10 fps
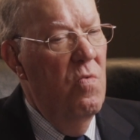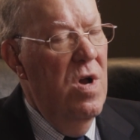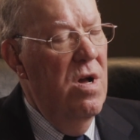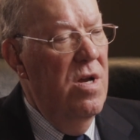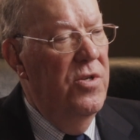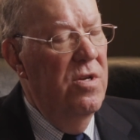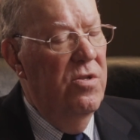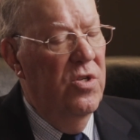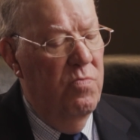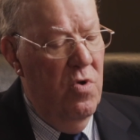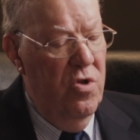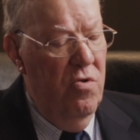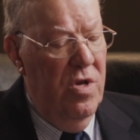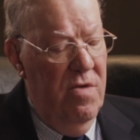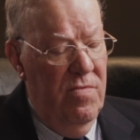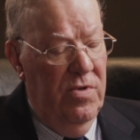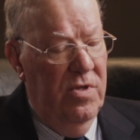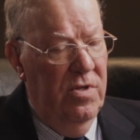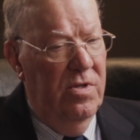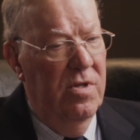Well, I said, this morning you gave
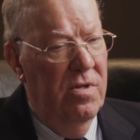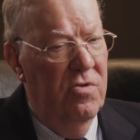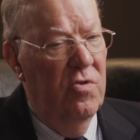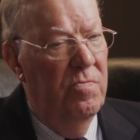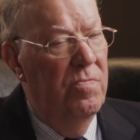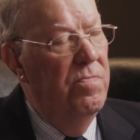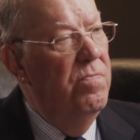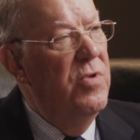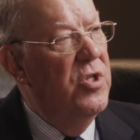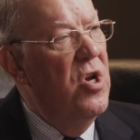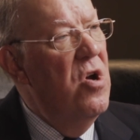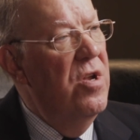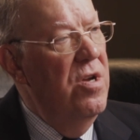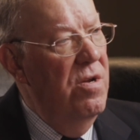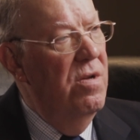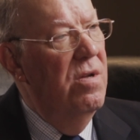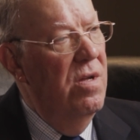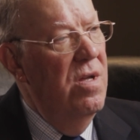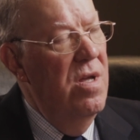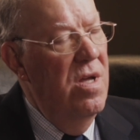us this uh, little biscotti,
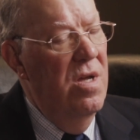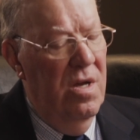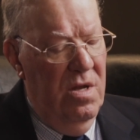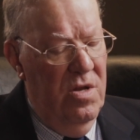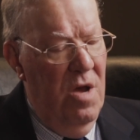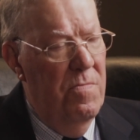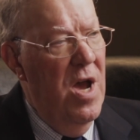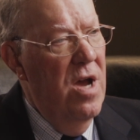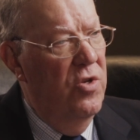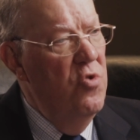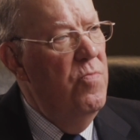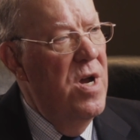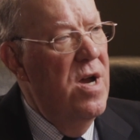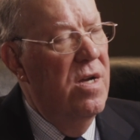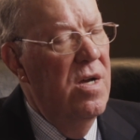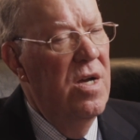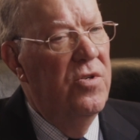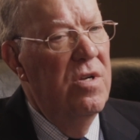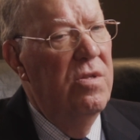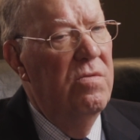a pack, two-pack. I
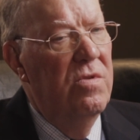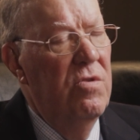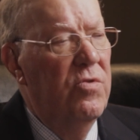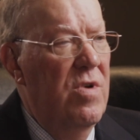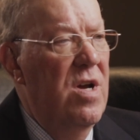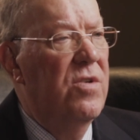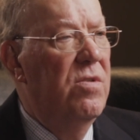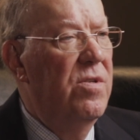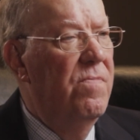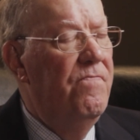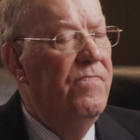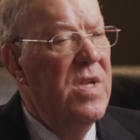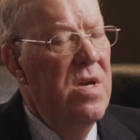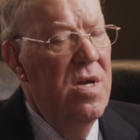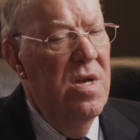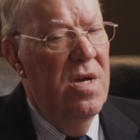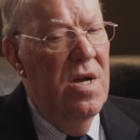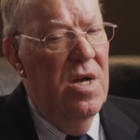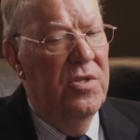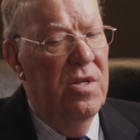said, those were excellent.
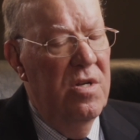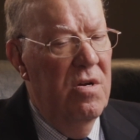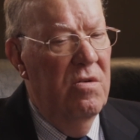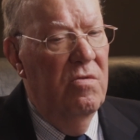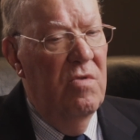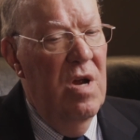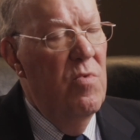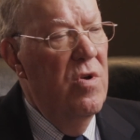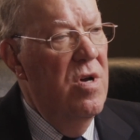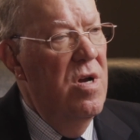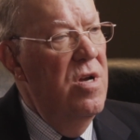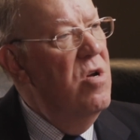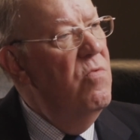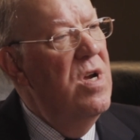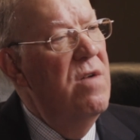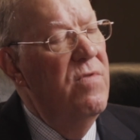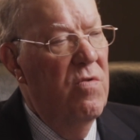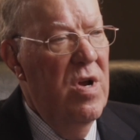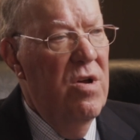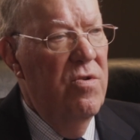I said, now, Grandma and I here, we have a
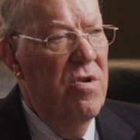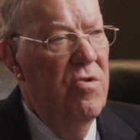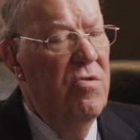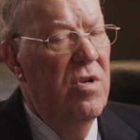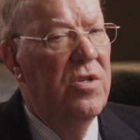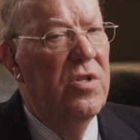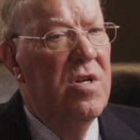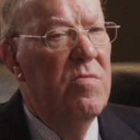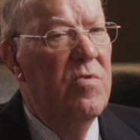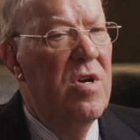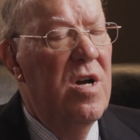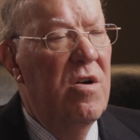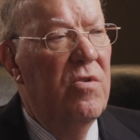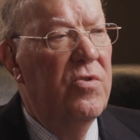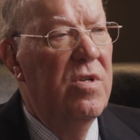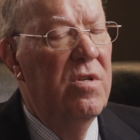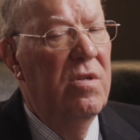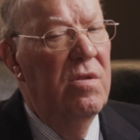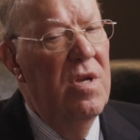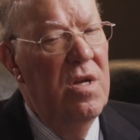granddaughter who likes to come to our house,
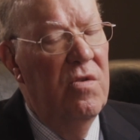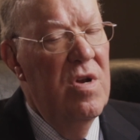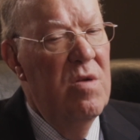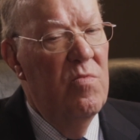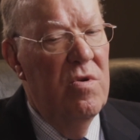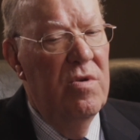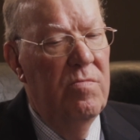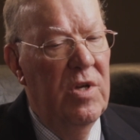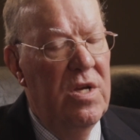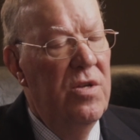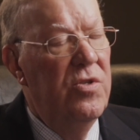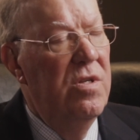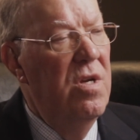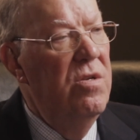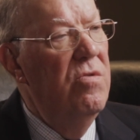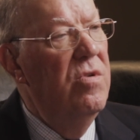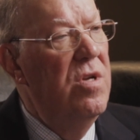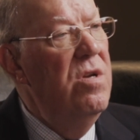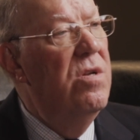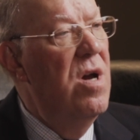and, and Grandma and Mackenzie, they do a
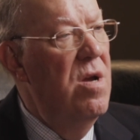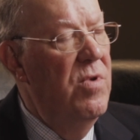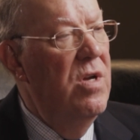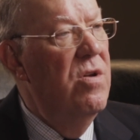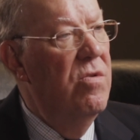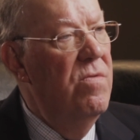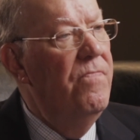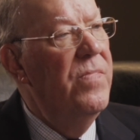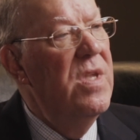tea time together.